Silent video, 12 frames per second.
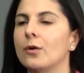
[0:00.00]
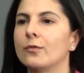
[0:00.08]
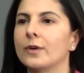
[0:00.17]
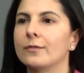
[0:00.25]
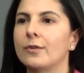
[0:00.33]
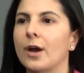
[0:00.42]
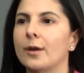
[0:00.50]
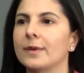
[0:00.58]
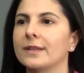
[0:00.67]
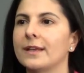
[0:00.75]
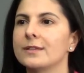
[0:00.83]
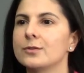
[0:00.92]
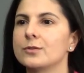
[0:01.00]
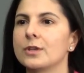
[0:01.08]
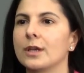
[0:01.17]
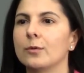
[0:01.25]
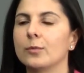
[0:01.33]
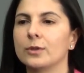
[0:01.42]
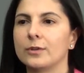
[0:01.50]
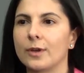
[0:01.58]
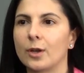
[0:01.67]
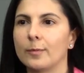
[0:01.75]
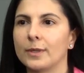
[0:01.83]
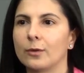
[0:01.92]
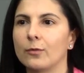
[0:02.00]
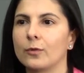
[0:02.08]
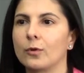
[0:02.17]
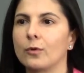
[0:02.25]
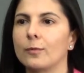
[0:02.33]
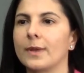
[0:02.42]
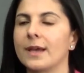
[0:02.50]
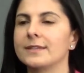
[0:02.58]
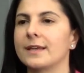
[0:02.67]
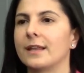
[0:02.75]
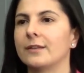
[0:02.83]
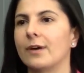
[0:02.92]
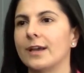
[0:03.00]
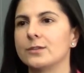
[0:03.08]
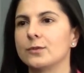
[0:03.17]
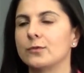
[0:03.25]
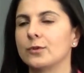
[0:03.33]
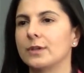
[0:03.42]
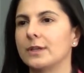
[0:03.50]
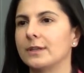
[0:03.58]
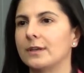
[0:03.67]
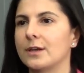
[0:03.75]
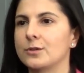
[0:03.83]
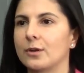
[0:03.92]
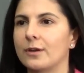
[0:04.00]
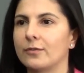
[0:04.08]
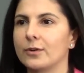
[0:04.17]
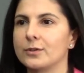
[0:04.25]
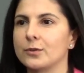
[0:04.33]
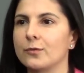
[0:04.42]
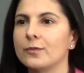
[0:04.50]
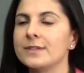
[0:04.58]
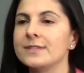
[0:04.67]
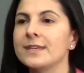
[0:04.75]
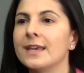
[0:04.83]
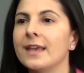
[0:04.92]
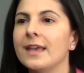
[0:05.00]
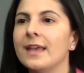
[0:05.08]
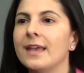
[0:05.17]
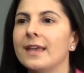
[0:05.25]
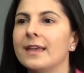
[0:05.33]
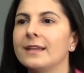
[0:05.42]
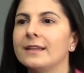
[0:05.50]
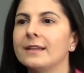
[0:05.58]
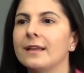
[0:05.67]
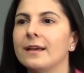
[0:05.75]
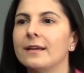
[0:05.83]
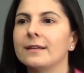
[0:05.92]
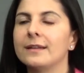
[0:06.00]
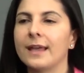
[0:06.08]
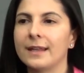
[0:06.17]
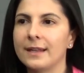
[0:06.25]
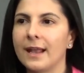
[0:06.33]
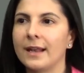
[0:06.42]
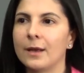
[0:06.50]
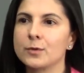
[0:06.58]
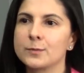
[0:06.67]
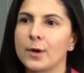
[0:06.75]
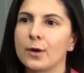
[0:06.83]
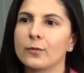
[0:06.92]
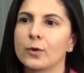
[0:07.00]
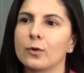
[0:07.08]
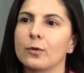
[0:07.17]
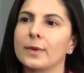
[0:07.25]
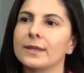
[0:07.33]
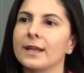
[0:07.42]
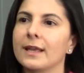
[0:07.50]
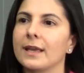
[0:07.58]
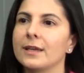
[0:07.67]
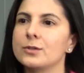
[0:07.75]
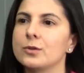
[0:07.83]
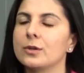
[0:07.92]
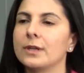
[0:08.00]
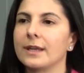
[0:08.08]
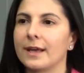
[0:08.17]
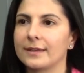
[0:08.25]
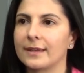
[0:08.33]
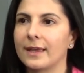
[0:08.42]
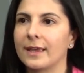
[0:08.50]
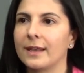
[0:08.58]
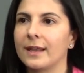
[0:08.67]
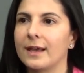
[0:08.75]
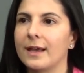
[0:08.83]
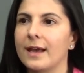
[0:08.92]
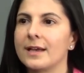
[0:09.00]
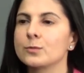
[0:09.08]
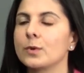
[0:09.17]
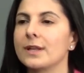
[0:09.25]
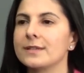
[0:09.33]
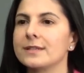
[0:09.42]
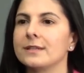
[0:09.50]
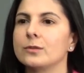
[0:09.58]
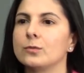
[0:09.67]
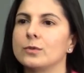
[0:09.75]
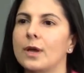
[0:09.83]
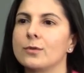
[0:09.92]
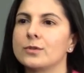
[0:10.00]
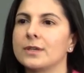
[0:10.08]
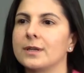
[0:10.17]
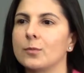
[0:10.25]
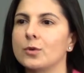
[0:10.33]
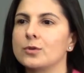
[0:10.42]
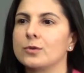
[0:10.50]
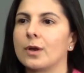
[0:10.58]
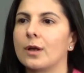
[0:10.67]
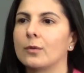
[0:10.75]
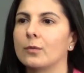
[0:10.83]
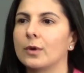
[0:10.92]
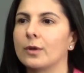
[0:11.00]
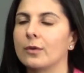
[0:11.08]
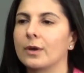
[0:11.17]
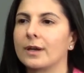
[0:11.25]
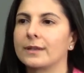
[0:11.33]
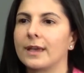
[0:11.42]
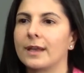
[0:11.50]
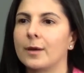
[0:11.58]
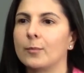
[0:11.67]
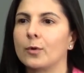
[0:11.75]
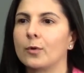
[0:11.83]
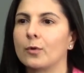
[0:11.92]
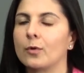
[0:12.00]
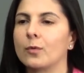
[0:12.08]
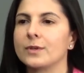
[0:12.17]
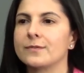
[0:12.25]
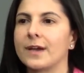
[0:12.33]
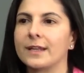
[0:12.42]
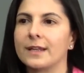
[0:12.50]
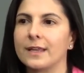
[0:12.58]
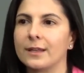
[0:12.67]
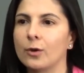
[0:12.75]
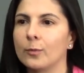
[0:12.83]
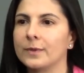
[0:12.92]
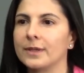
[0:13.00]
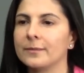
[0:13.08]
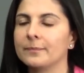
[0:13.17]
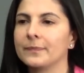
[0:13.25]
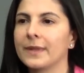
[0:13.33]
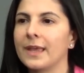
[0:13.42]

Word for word: of Environment and Sustainable Development of Colombia as an advisor for the International Affairs Office. In uh, 99, I was part of the Colombian delegation in Cartagena, as well as in 2000 in Montreal, where the Cartagena Protocol was finally adopted.